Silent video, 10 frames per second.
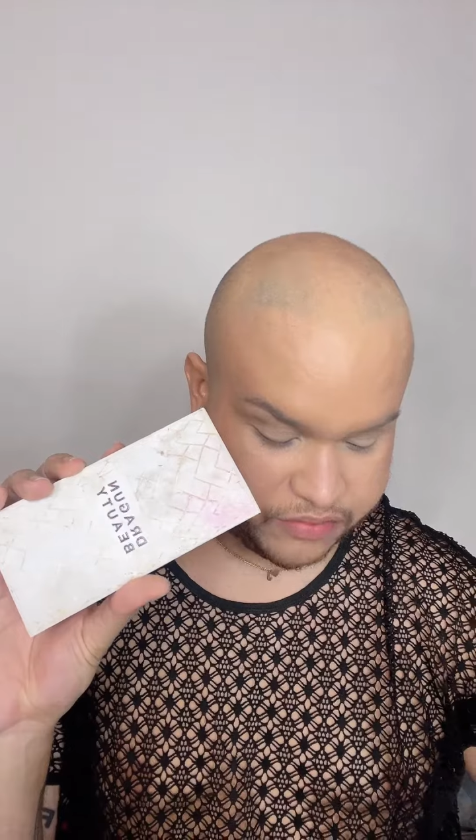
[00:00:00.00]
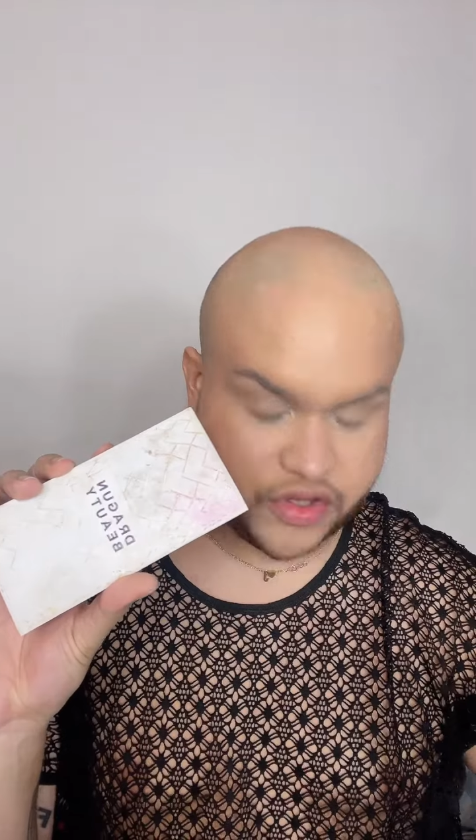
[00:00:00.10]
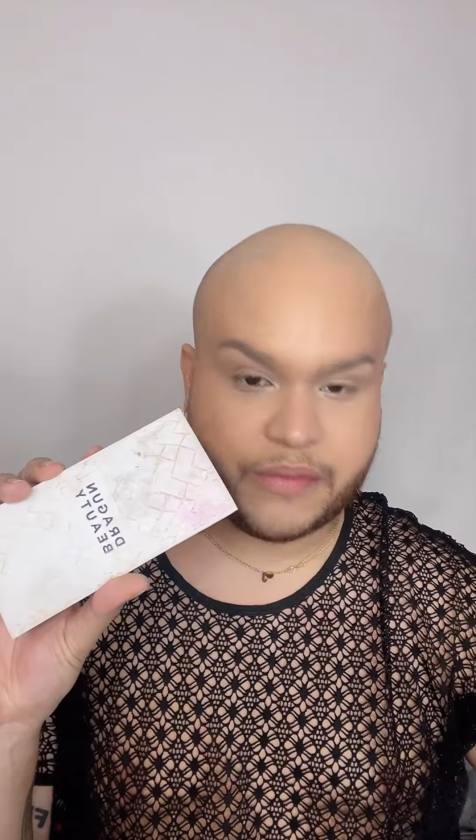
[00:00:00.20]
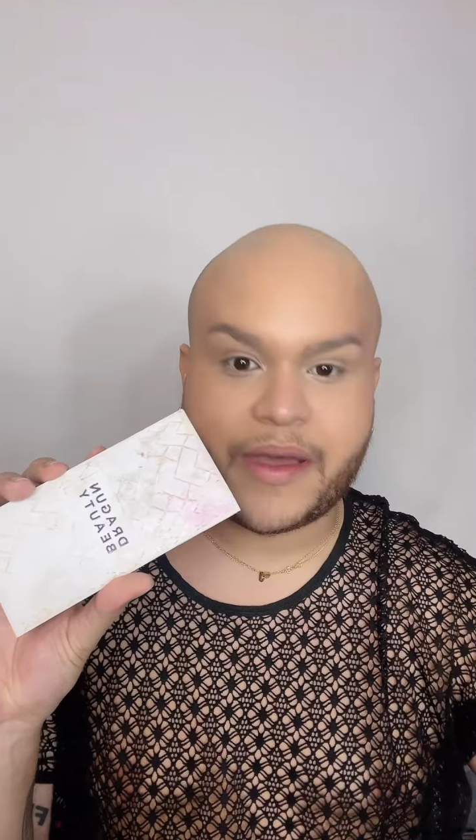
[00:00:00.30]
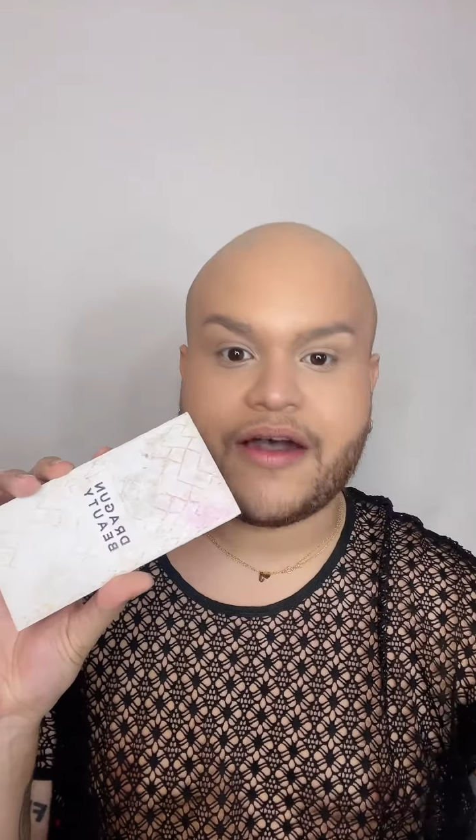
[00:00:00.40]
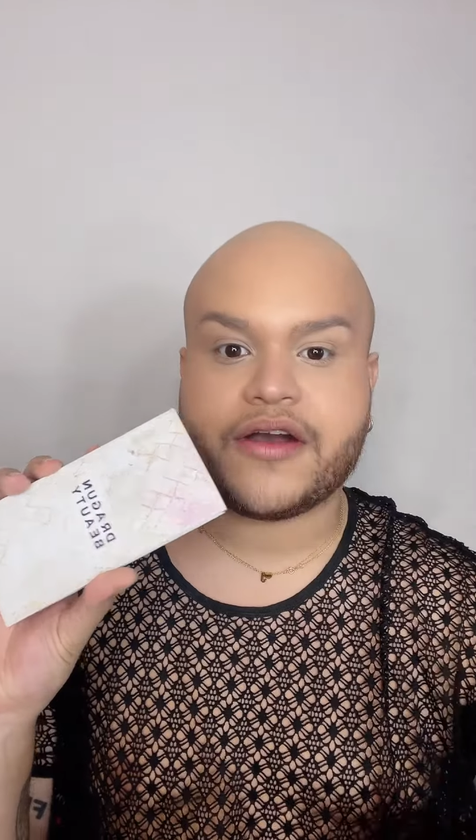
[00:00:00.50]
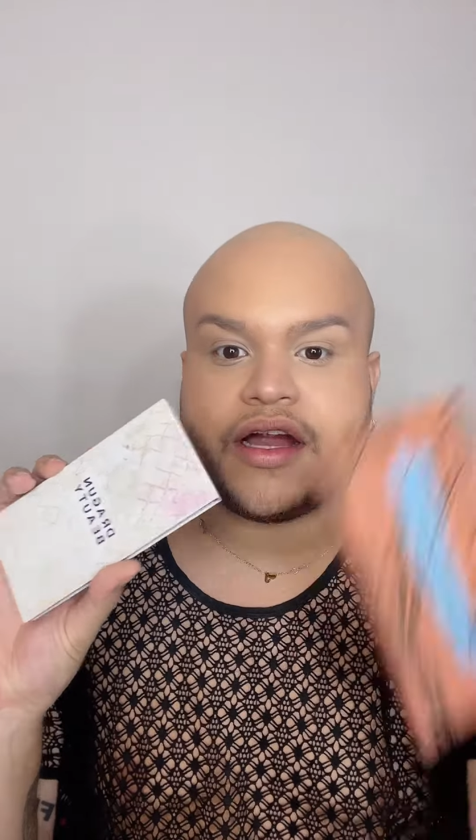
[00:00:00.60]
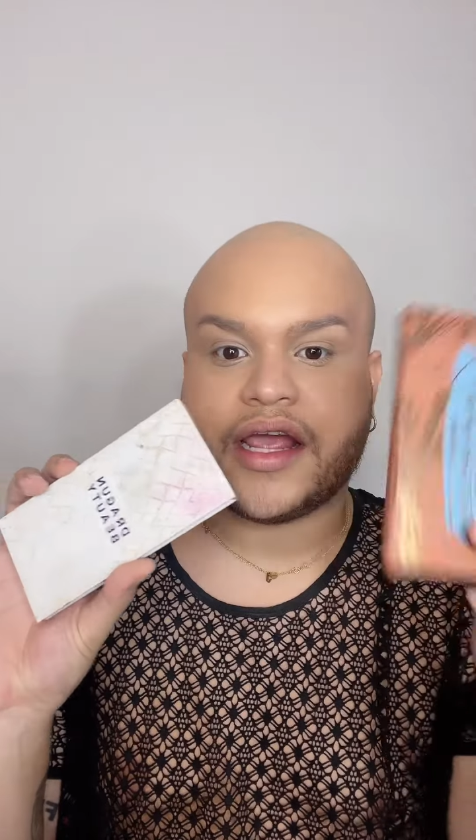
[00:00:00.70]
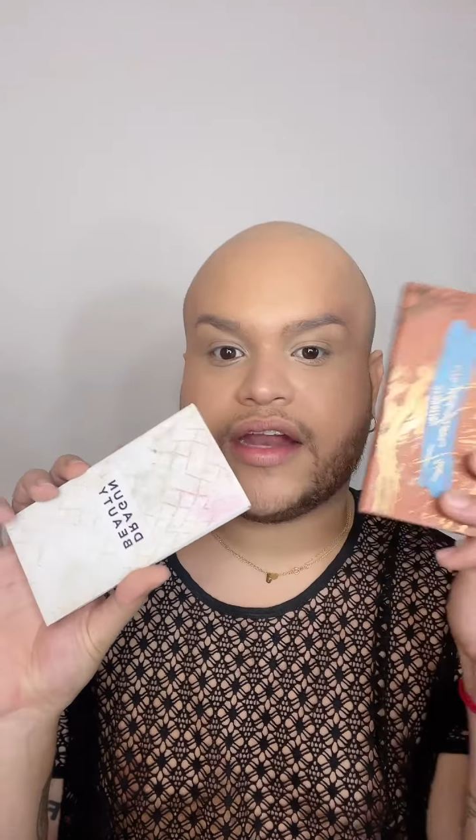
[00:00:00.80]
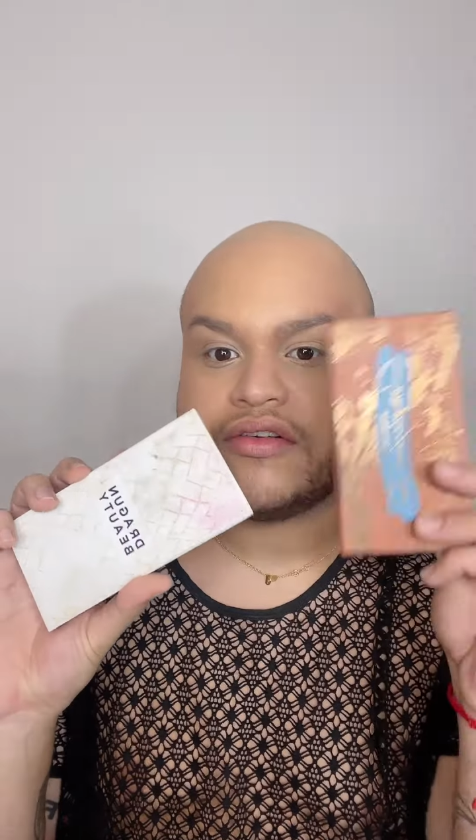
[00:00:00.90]
Beauty powder
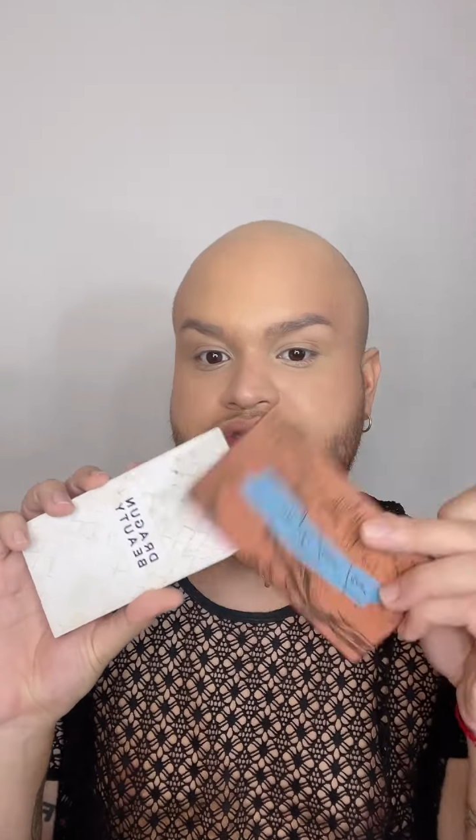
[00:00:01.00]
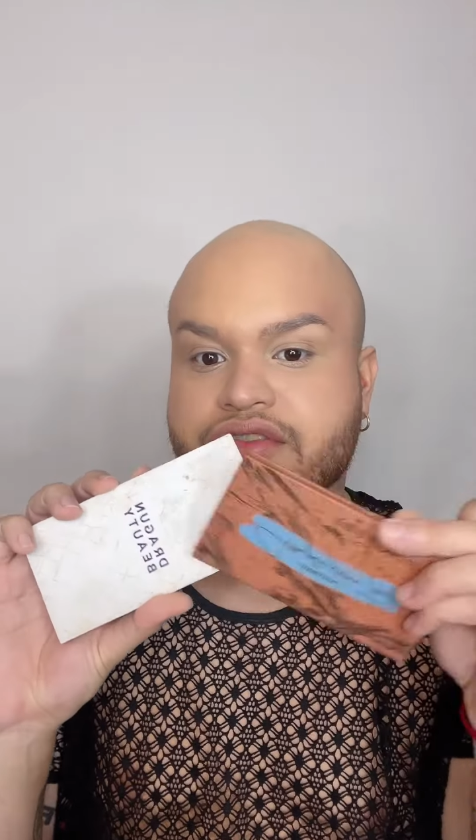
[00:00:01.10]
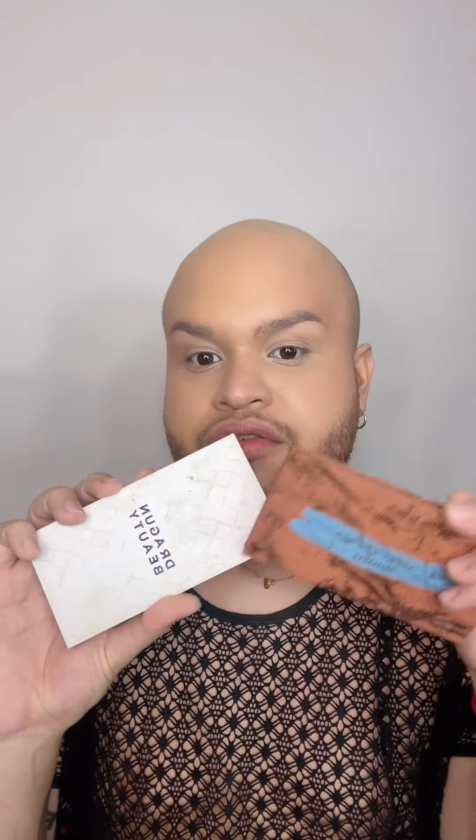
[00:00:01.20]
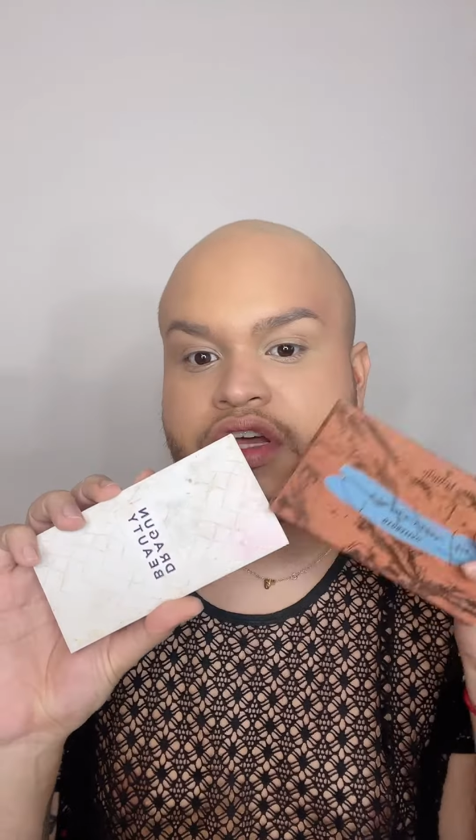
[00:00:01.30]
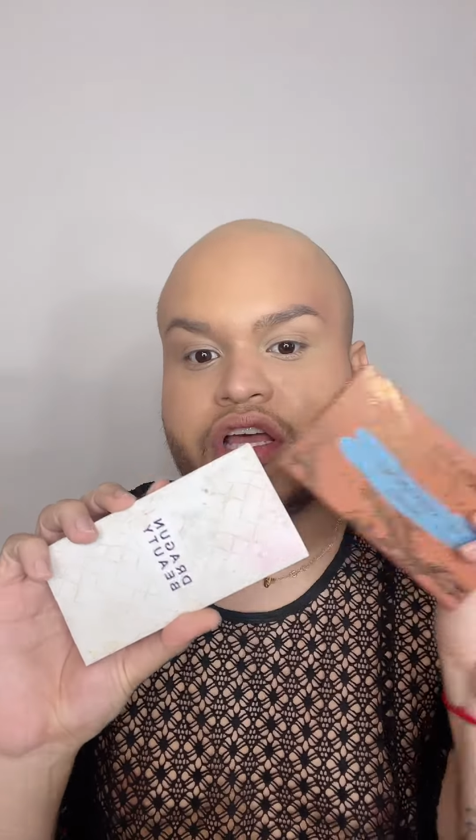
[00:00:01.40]
and also